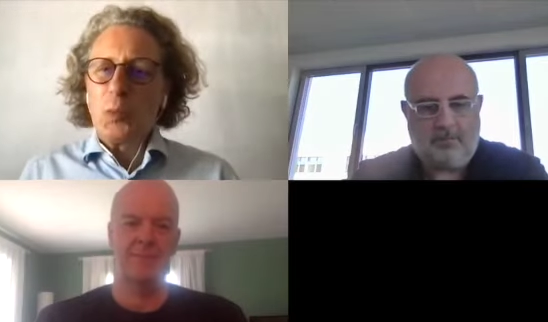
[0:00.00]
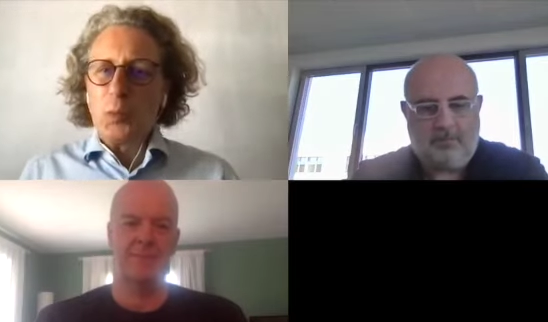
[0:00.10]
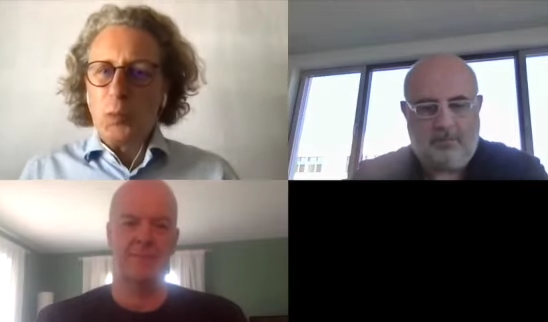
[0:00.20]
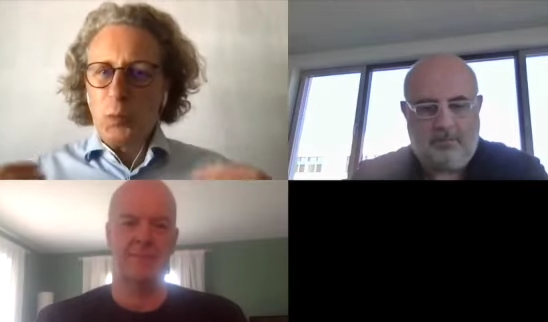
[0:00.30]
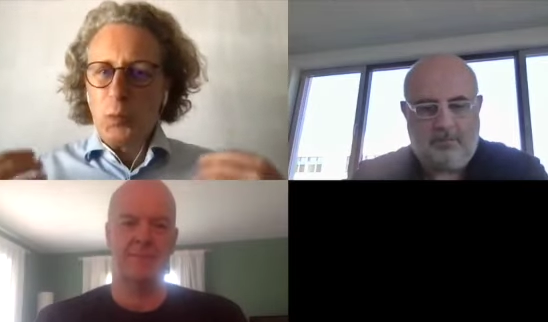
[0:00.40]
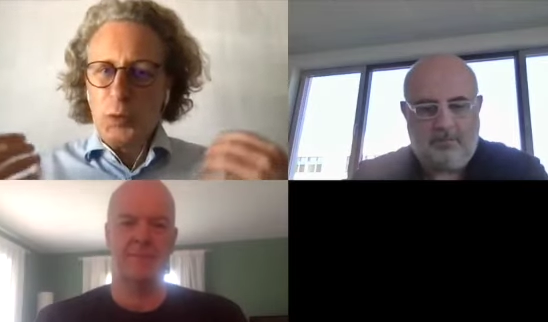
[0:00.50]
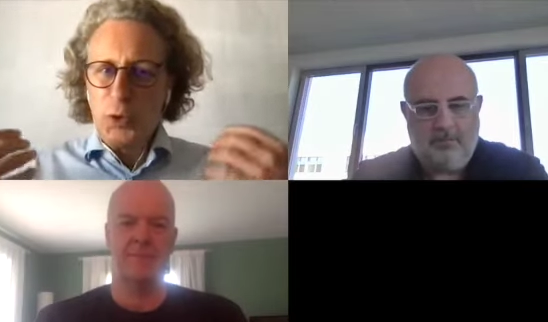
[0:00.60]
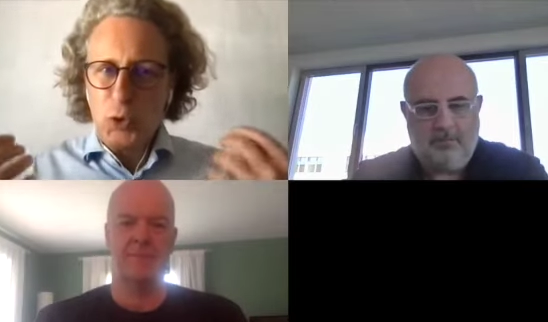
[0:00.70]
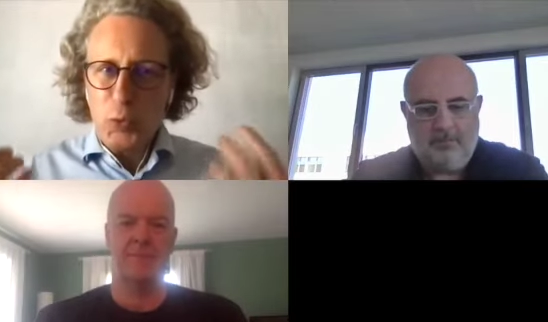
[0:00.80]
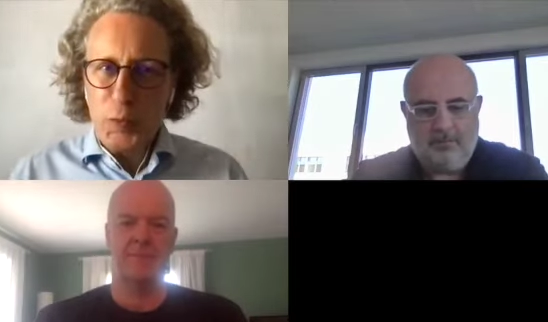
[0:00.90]
Speaker 1: would
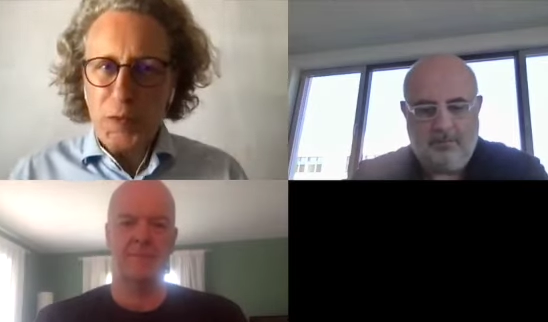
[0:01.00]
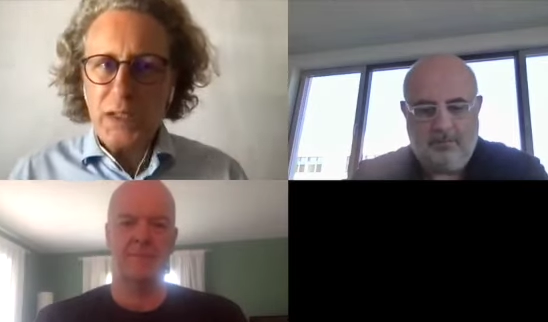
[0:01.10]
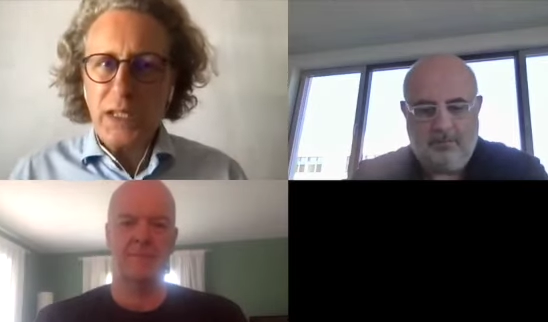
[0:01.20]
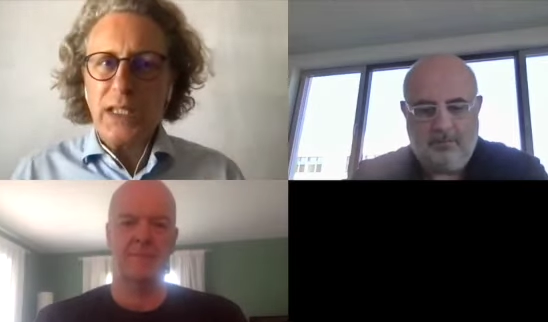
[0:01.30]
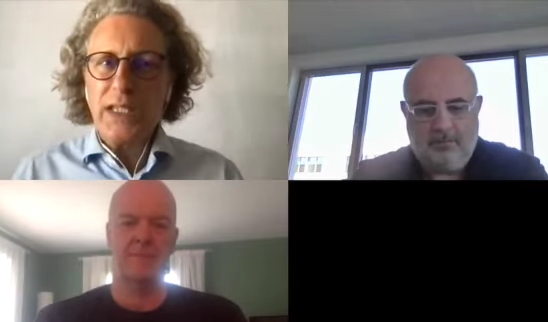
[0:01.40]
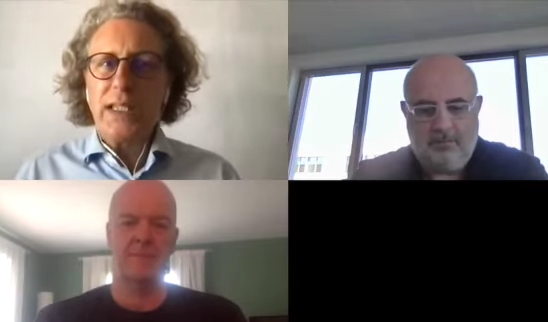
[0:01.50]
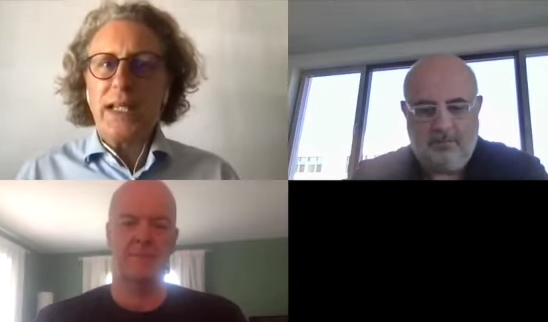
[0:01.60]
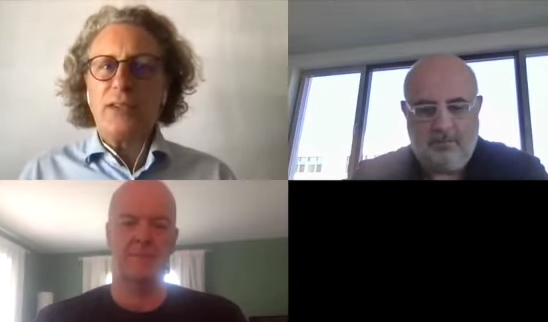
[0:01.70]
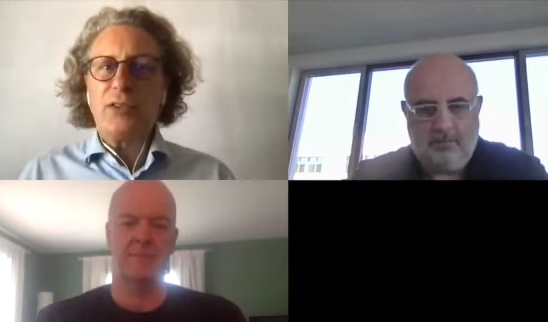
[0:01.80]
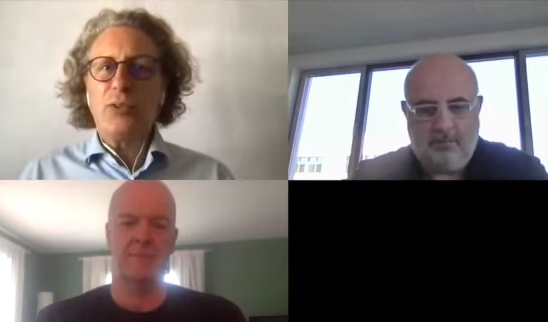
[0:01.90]
you say
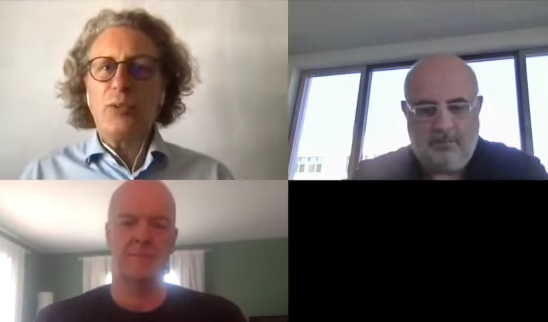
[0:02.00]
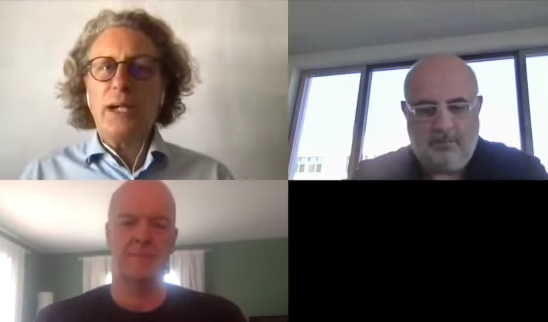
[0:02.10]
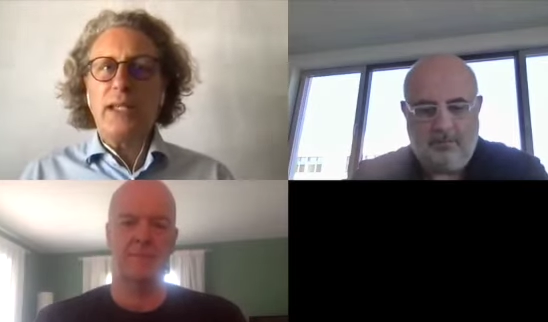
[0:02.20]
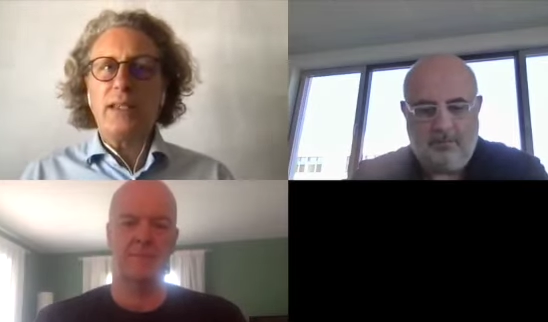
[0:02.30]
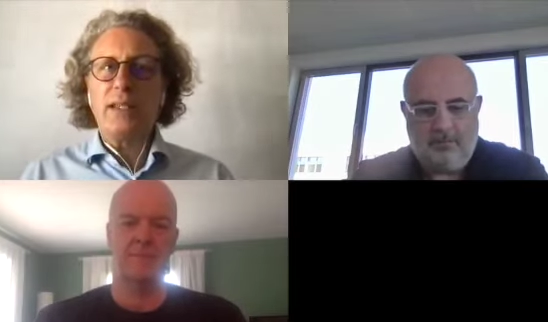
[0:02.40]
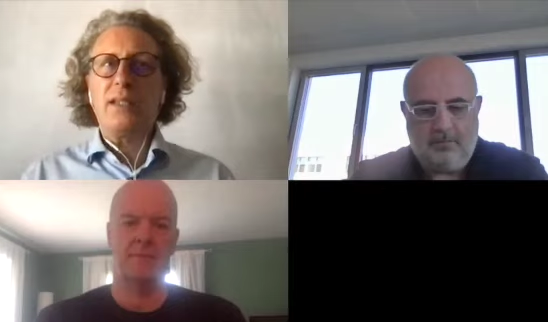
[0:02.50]
that you had